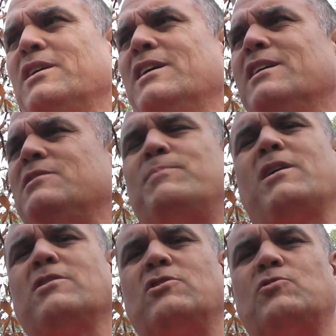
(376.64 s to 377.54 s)
is
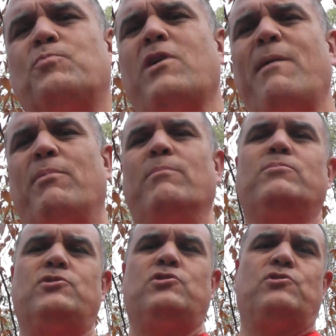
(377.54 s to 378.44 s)
because there's
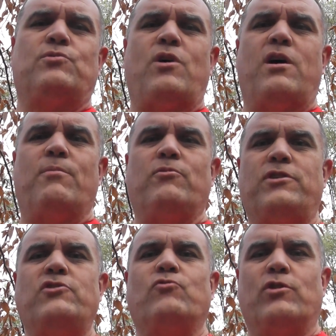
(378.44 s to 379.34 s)
problems with
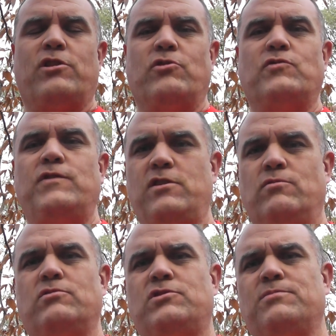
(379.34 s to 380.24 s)
each one of those
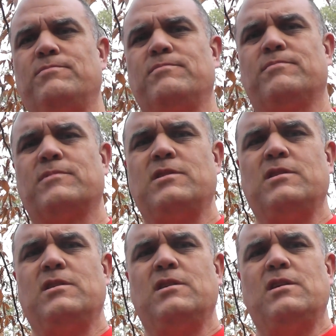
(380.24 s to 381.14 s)
views.
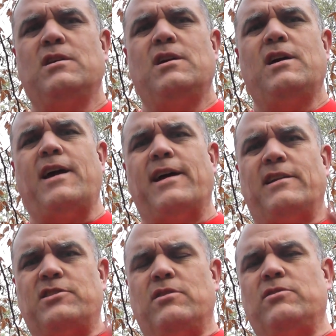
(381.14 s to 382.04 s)

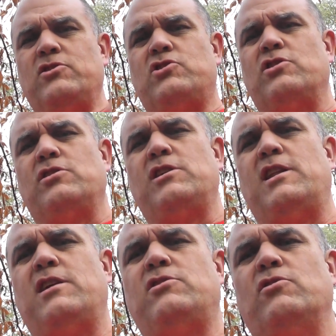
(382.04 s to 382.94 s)
And so just to
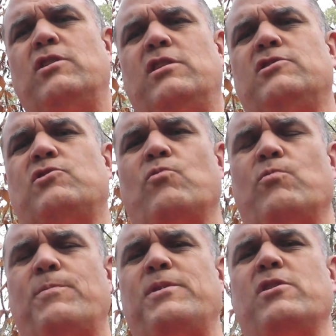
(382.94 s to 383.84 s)
get into it, just
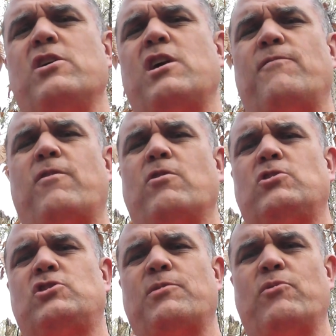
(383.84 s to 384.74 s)
when we look at
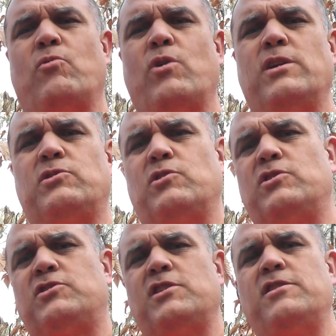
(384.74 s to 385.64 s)
first some of the ones
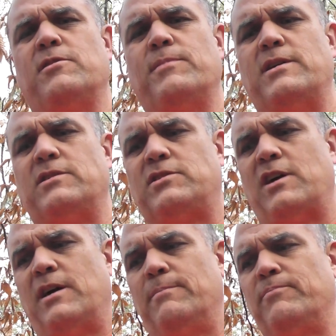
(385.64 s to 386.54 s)
that see them as,
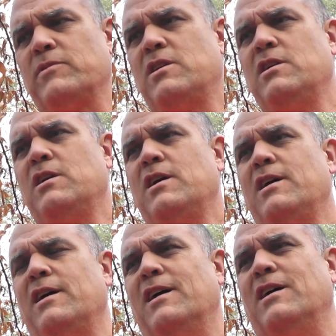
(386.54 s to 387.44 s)
shall
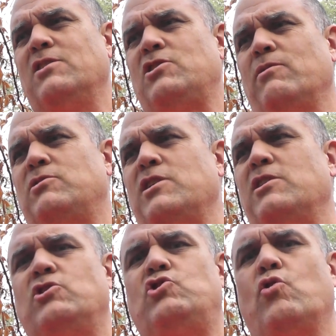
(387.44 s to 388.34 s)
we say,
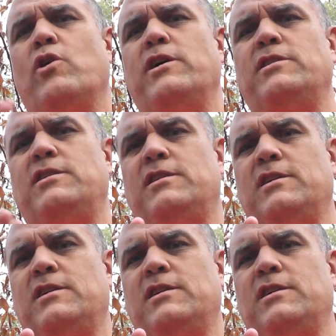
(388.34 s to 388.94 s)
as joined,